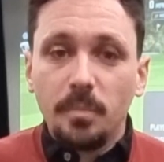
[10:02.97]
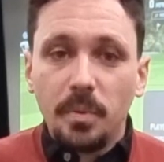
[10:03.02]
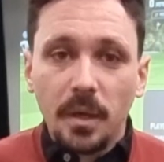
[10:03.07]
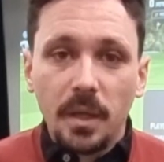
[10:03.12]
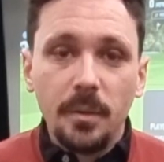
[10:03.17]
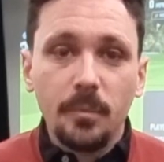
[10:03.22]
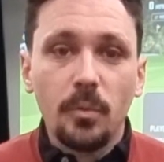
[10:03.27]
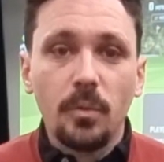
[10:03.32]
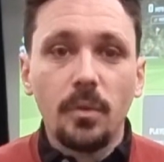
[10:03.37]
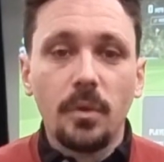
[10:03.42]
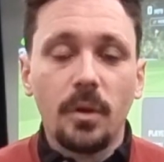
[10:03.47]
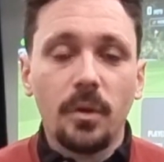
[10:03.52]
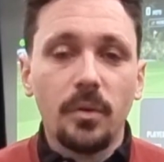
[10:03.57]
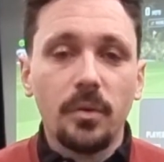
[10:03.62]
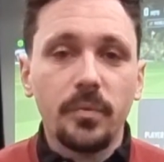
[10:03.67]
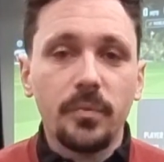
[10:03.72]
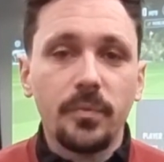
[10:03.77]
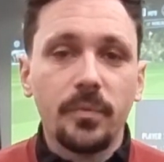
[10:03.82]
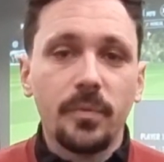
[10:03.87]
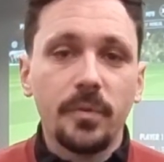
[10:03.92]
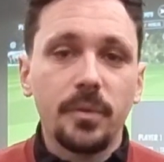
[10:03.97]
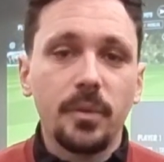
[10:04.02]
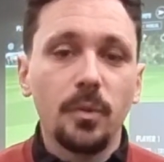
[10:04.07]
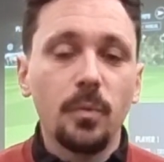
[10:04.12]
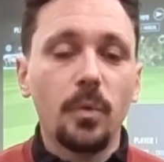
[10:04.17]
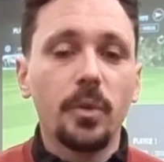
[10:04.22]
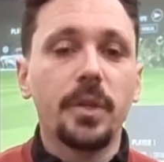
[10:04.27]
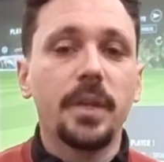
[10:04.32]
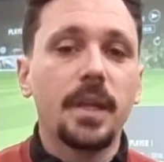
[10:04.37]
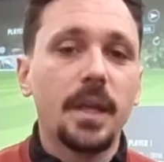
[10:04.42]
play more golf, you
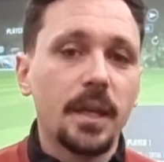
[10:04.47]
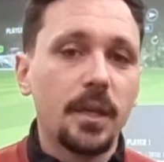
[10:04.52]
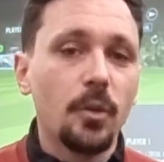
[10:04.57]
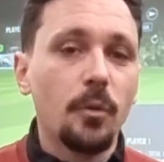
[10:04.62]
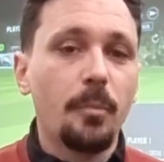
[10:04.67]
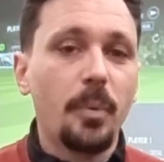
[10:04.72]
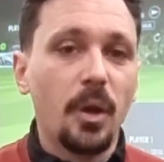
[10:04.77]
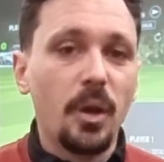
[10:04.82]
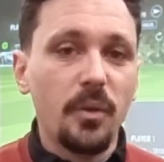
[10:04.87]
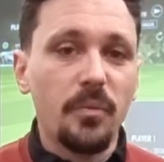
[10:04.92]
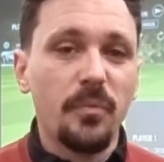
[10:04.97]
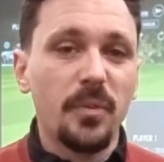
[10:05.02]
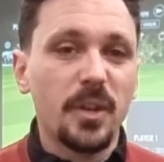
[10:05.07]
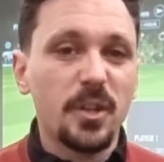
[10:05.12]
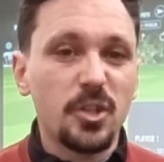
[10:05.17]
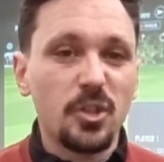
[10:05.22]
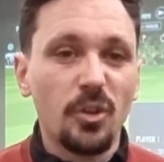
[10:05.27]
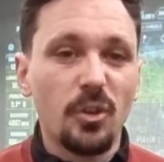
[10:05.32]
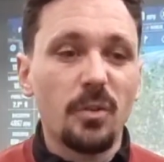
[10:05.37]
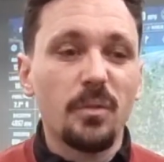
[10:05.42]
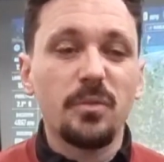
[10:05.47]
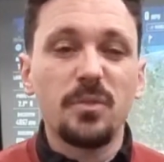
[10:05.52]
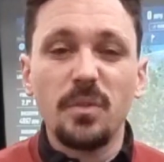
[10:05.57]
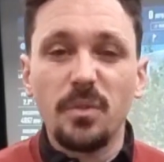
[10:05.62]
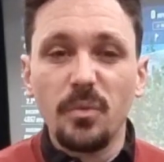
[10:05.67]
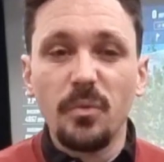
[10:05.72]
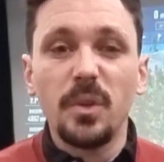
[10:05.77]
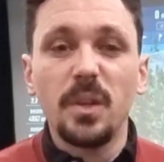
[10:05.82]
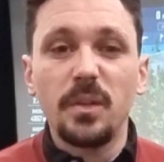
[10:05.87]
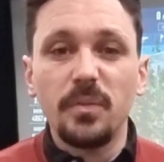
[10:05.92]
want to get your perfect shot
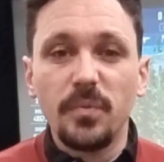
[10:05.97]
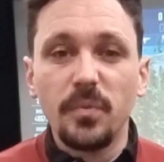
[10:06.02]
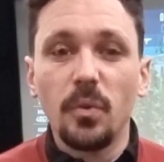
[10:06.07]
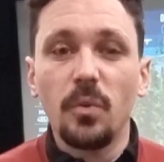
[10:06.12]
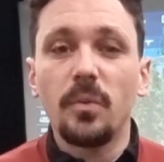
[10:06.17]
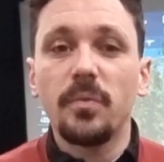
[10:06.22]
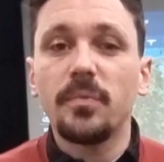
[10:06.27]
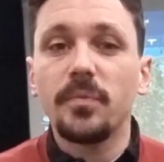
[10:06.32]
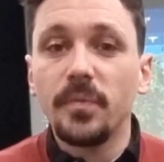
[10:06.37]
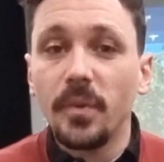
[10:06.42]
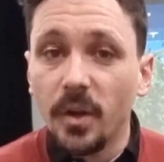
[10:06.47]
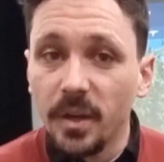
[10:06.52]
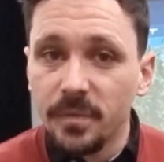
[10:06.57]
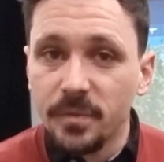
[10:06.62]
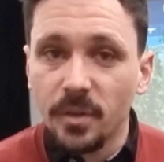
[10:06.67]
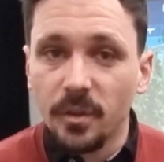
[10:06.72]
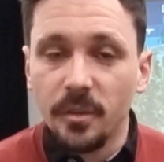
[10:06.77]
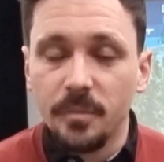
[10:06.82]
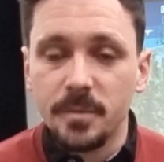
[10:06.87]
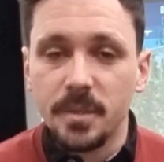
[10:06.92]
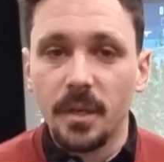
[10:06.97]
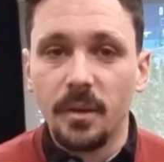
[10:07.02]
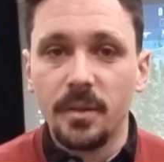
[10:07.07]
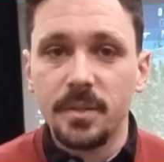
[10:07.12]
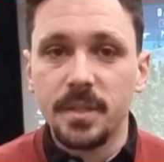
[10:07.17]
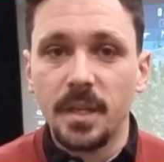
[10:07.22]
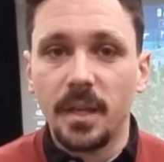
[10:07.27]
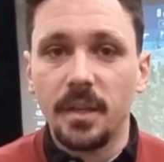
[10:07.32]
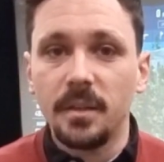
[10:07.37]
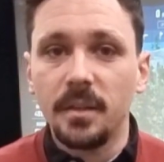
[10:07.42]
3, 4, 5 times out of
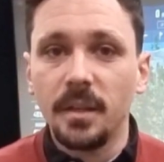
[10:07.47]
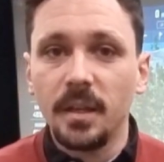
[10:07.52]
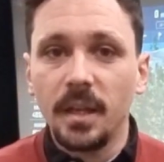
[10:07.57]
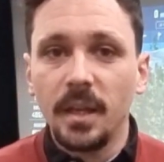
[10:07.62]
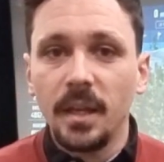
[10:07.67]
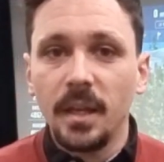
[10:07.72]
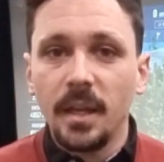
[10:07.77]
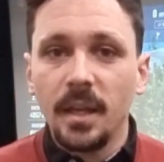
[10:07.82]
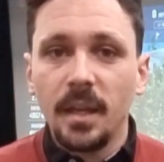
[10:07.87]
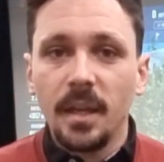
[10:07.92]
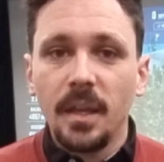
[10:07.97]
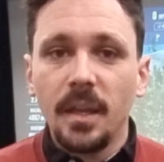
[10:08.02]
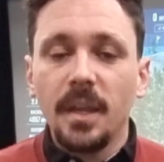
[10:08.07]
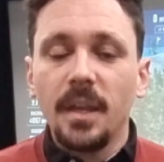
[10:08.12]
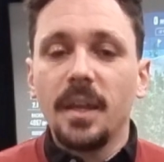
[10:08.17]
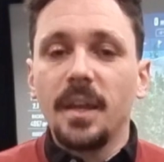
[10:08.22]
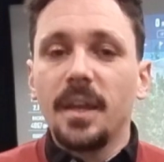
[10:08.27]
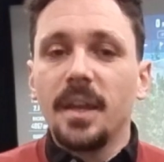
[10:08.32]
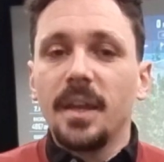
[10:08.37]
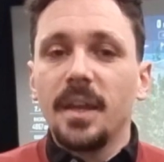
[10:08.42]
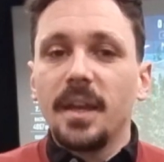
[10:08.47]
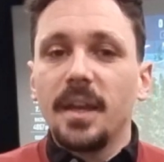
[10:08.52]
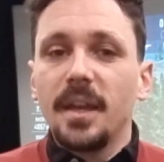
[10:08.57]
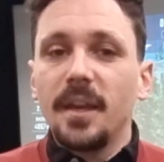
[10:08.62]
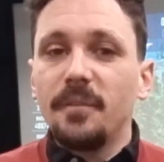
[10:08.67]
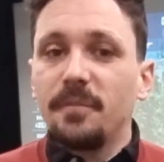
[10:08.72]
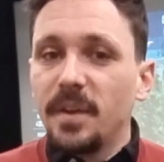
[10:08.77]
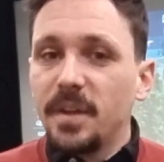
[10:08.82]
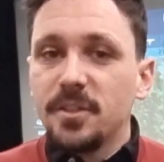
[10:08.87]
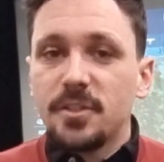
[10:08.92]
10.
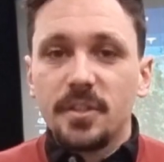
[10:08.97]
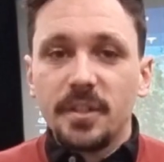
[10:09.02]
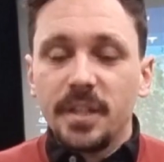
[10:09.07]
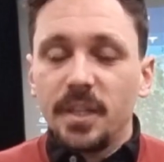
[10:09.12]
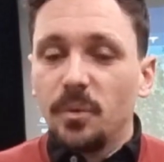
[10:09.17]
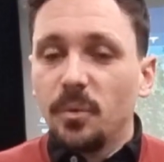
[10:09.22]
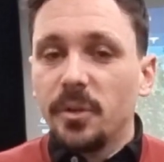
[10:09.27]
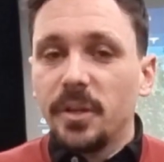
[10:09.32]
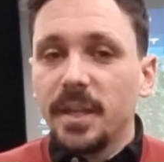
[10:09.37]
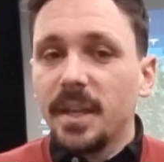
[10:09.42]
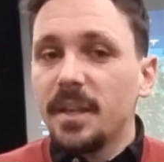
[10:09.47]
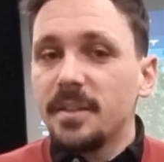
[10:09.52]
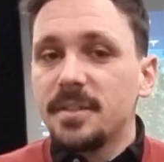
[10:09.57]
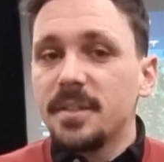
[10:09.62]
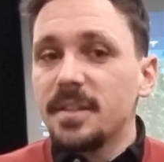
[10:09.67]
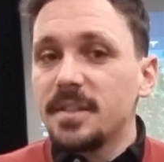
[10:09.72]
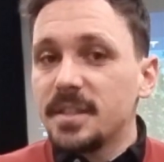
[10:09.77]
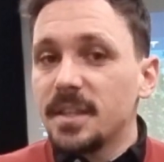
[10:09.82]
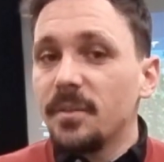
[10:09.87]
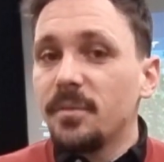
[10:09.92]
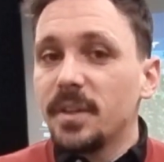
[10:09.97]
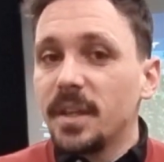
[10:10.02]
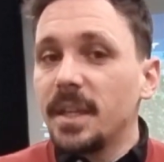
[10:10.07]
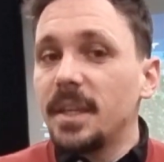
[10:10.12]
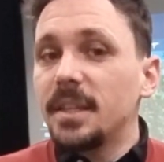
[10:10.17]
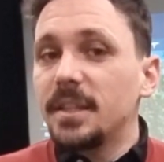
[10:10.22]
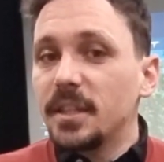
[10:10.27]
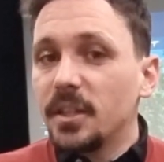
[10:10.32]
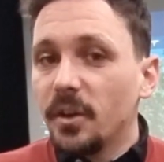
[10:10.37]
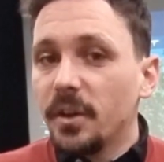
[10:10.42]
Eventually you want to get to 7,
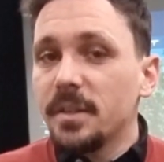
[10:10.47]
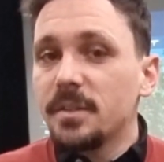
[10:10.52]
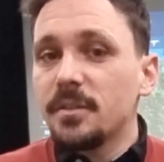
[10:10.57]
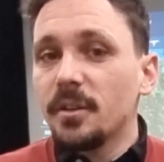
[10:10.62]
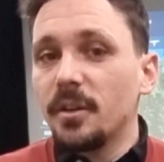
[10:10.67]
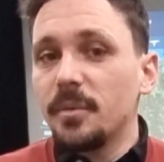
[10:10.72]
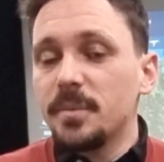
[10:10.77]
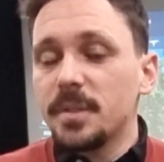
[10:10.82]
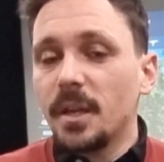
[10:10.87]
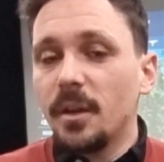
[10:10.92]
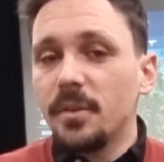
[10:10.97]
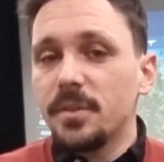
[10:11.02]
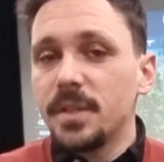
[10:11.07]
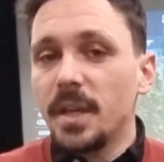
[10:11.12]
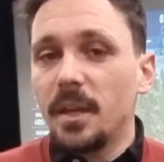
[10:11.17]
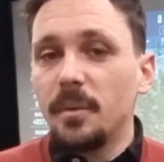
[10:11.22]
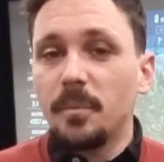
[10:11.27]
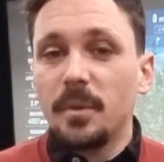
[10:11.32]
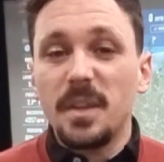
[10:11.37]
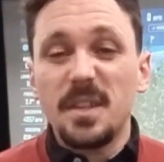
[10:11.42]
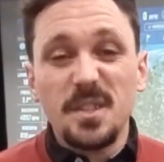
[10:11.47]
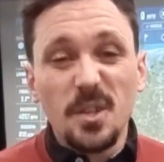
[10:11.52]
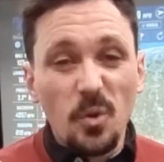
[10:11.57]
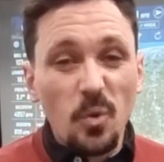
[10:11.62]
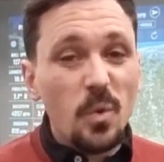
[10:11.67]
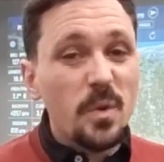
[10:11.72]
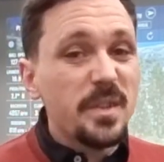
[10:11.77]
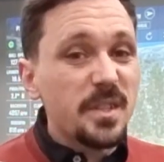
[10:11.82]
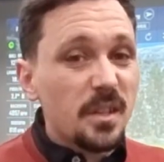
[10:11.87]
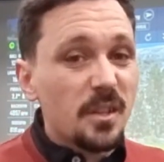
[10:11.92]
8, 9 times out of 10, but there's
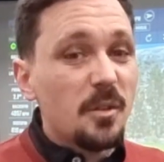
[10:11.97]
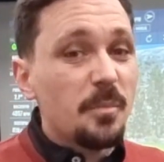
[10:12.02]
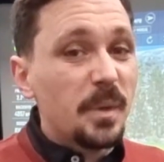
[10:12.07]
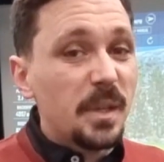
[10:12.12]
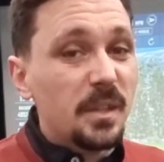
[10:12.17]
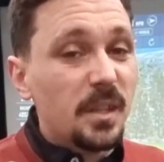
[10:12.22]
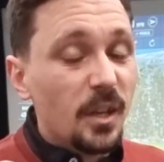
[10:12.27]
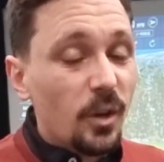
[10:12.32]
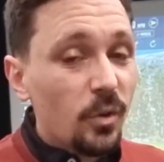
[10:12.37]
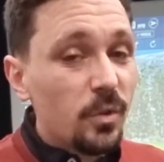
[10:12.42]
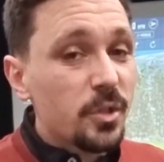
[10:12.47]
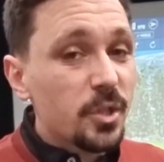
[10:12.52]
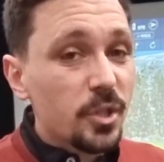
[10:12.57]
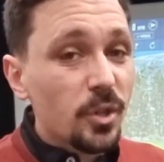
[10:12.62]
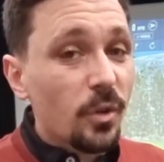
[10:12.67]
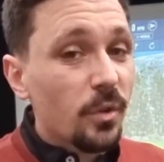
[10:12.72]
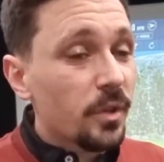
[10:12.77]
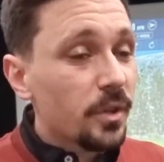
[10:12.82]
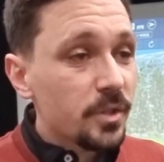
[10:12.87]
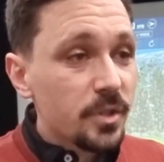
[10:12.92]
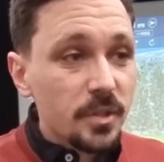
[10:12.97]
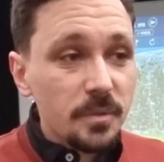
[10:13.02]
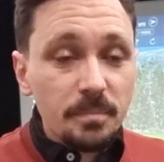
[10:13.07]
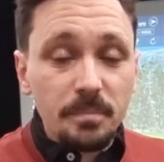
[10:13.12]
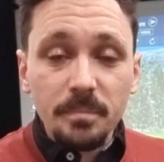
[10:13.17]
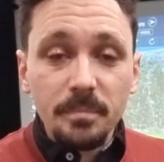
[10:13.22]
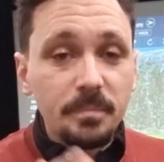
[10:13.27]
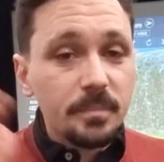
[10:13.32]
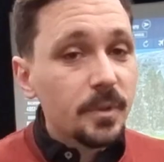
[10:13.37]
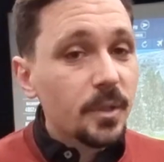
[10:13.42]
always going to be the odd shot that just
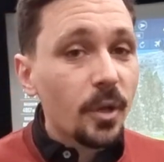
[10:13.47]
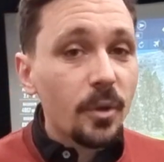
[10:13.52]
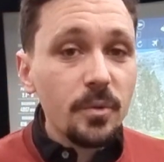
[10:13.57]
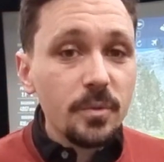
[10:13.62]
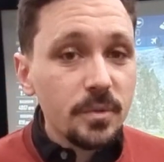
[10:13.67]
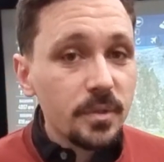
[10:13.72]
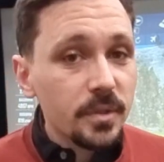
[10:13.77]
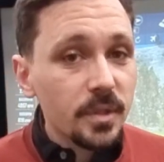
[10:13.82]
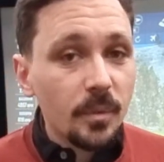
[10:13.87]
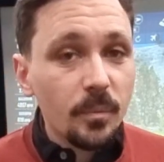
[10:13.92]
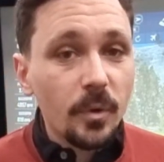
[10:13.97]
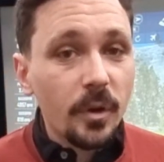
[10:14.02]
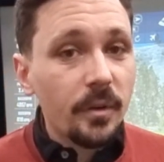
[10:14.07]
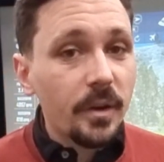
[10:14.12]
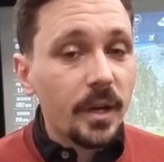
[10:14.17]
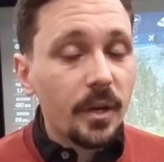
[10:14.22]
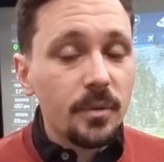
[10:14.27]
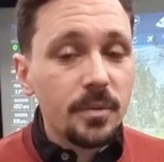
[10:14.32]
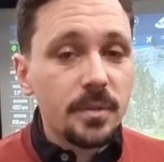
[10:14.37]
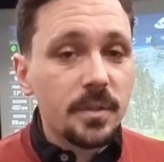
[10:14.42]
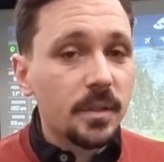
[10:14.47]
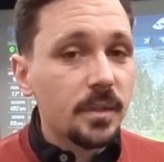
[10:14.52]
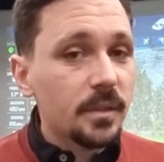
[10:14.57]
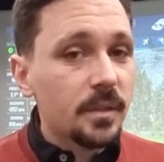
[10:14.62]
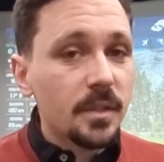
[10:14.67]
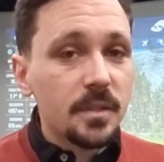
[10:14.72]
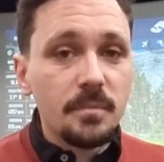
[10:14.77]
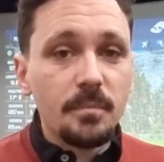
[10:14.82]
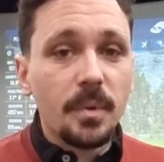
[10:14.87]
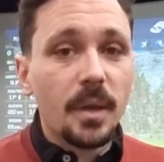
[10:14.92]
goes somewhere else and
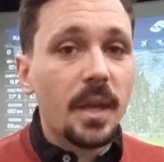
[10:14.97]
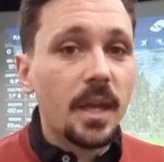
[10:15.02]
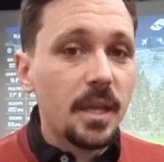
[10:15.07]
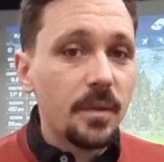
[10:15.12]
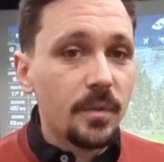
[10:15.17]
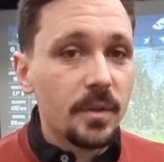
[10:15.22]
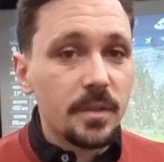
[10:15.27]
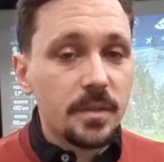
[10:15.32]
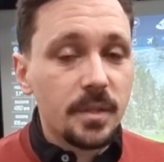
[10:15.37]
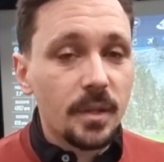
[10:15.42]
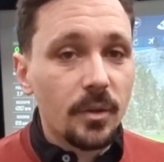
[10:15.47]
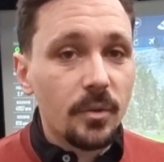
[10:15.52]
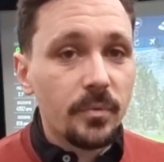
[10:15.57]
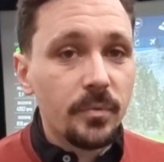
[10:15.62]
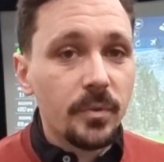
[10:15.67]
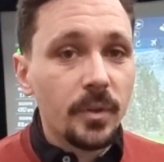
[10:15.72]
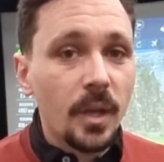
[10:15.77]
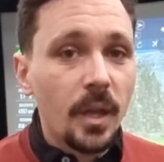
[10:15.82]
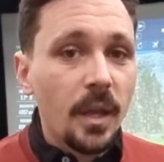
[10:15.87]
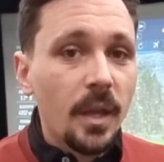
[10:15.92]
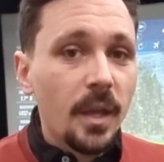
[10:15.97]
doesn't behave itself.